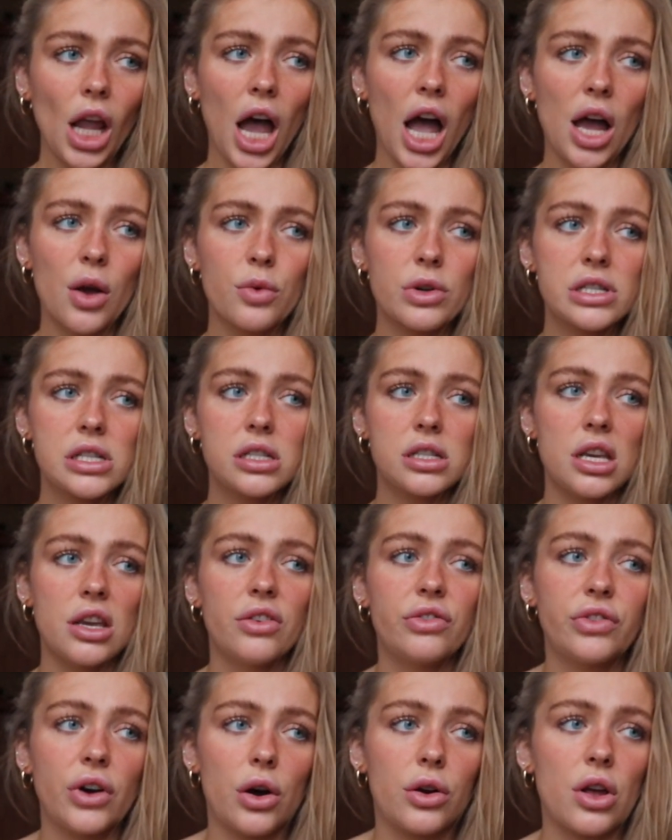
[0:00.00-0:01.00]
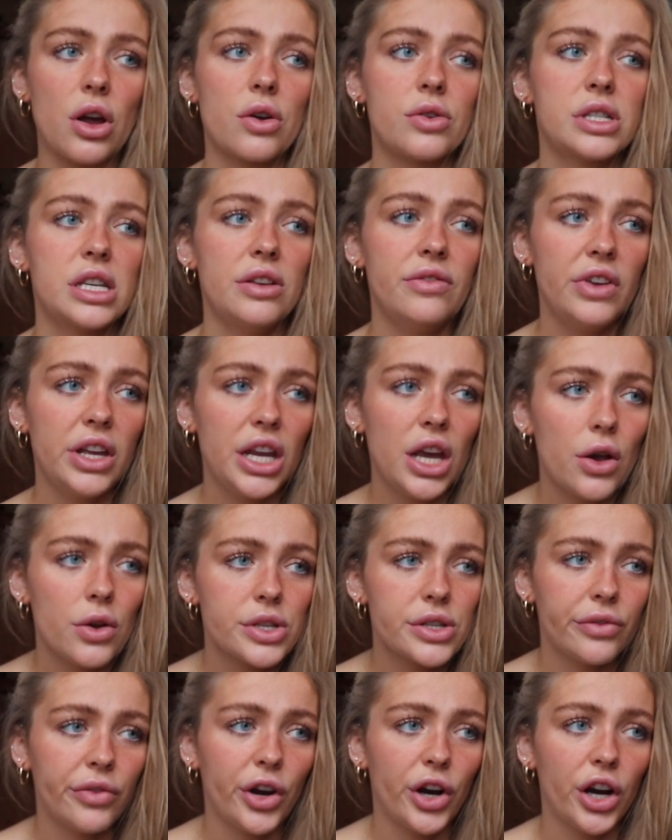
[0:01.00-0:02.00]
I would see photos and
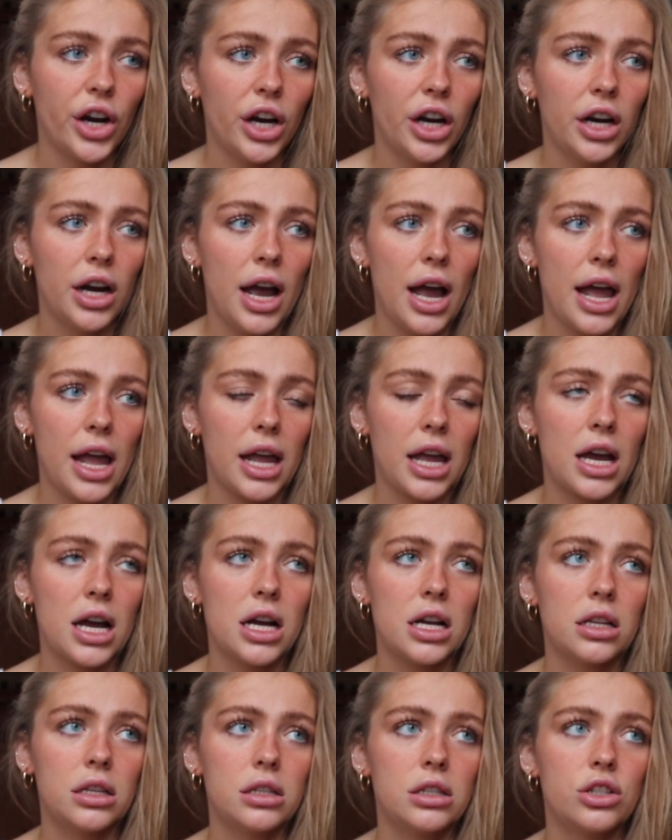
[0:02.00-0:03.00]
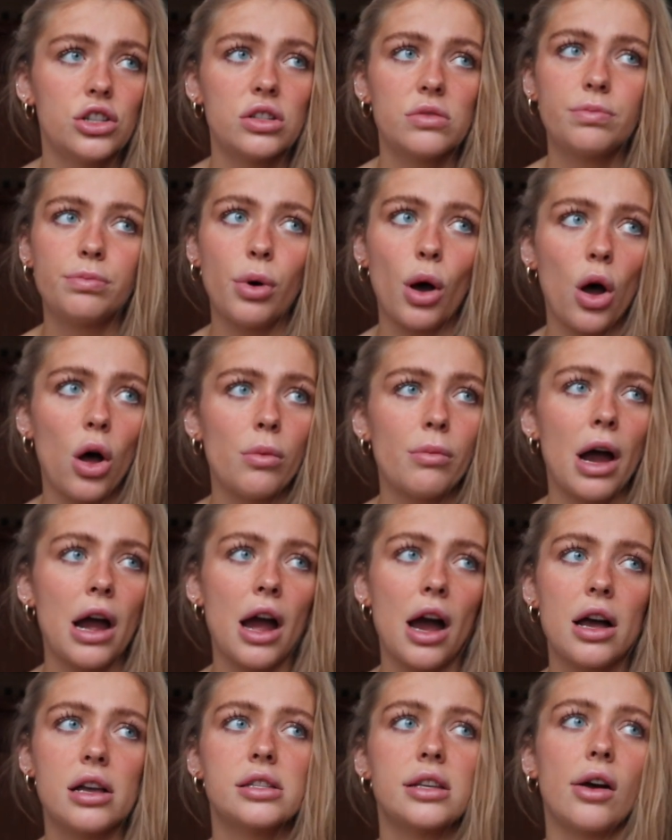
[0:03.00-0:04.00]
videos of her and just bawl my
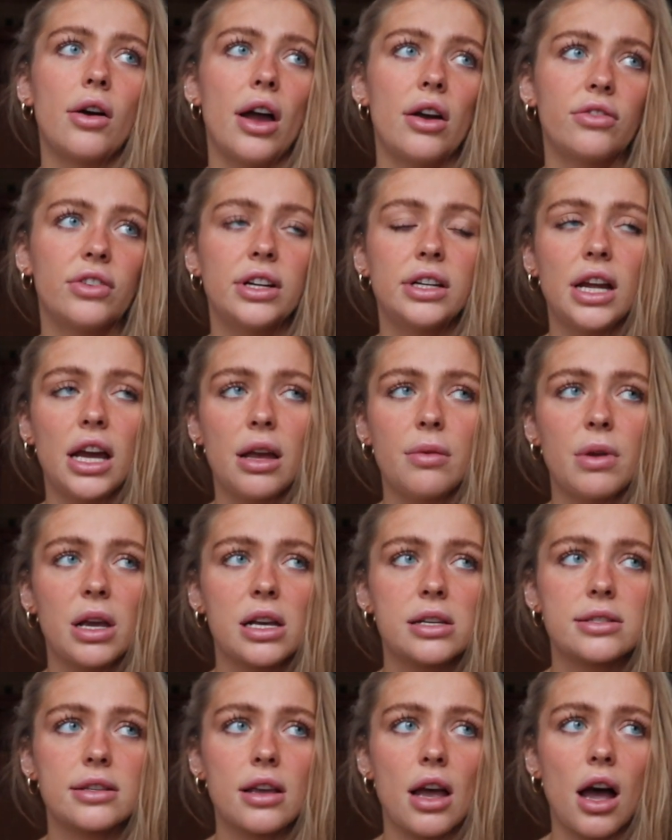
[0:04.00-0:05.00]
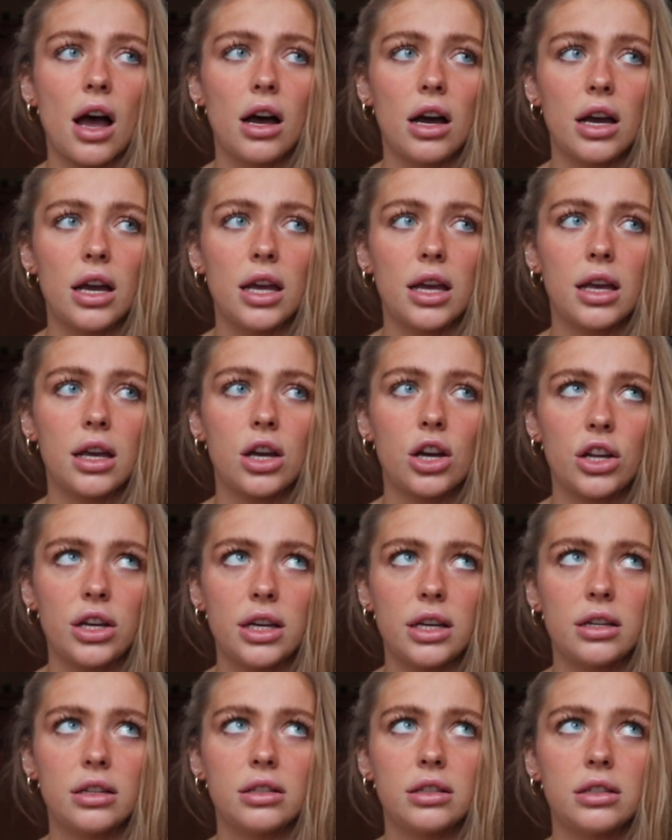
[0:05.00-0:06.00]
eyes out every day because I
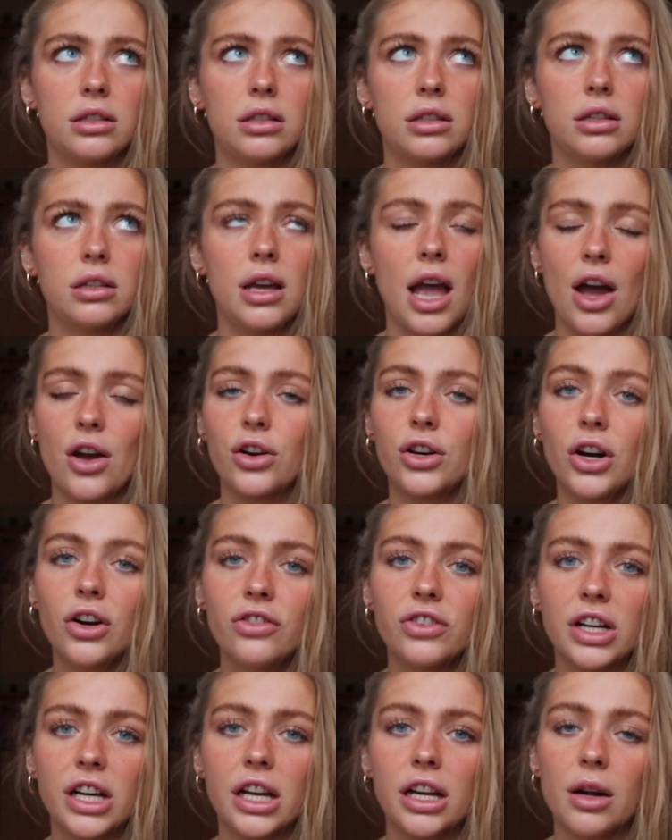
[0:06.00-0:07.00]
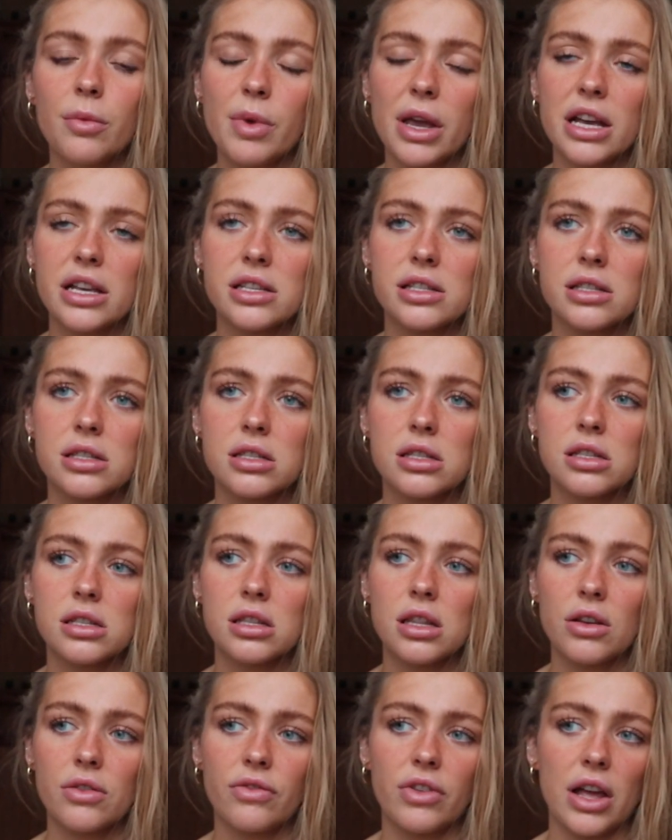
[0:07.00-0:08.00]
couldn't get her over here because
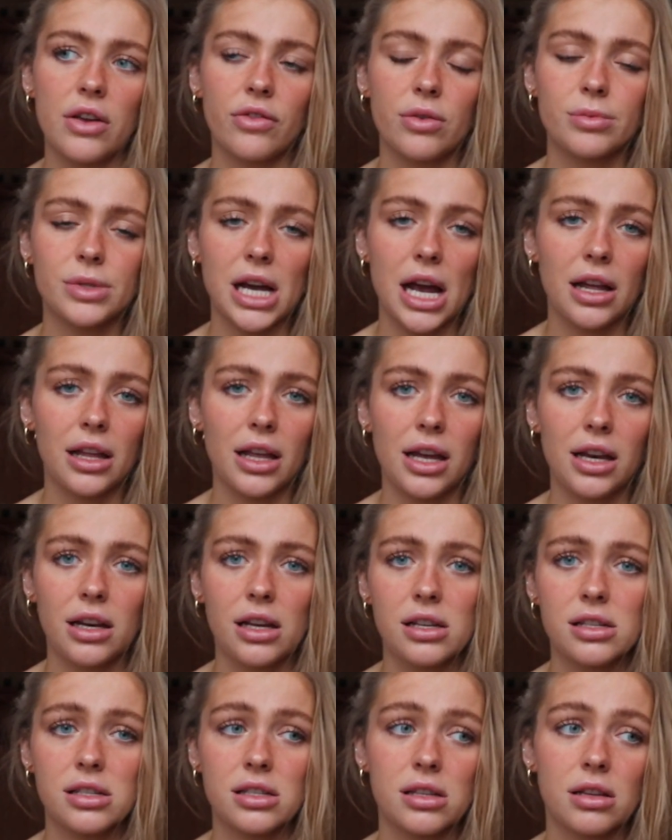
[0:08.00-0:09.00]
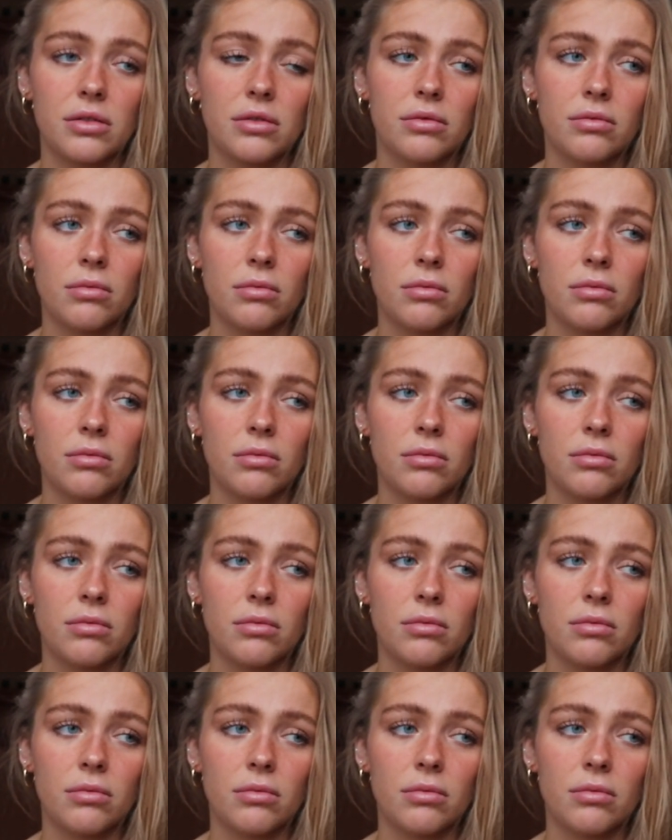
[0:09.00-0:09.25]
the flight from Thailand is